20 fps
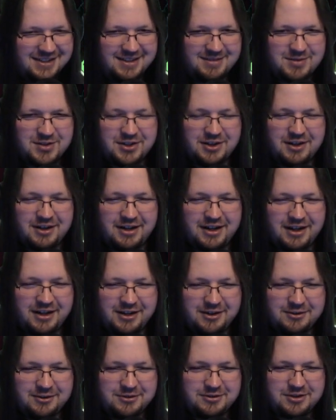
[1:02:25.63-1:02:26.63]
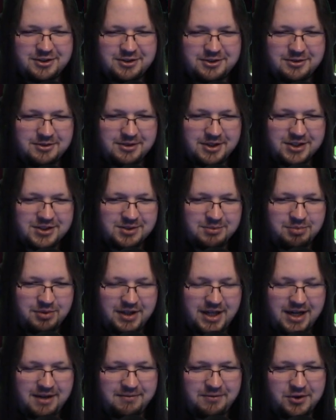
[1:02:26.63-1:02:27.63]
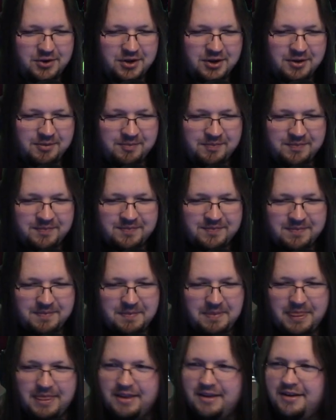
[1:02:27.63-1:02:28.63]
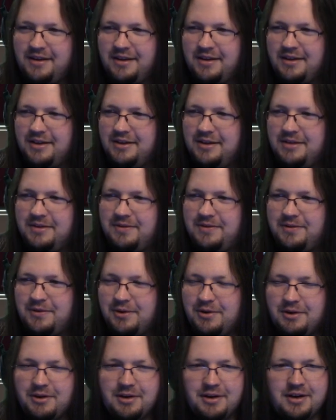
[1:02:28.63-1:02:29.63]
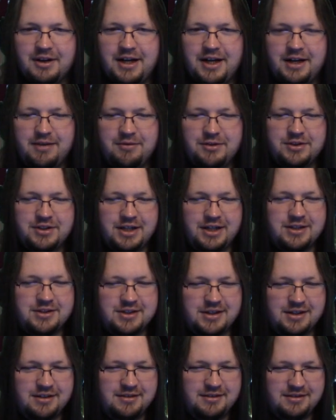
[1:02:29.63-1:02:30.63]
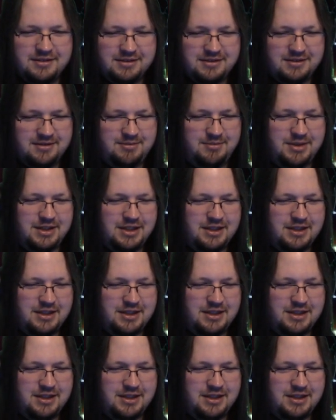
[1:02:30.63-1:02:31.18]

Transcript: I'm sorry I used you as a platform for advertising. But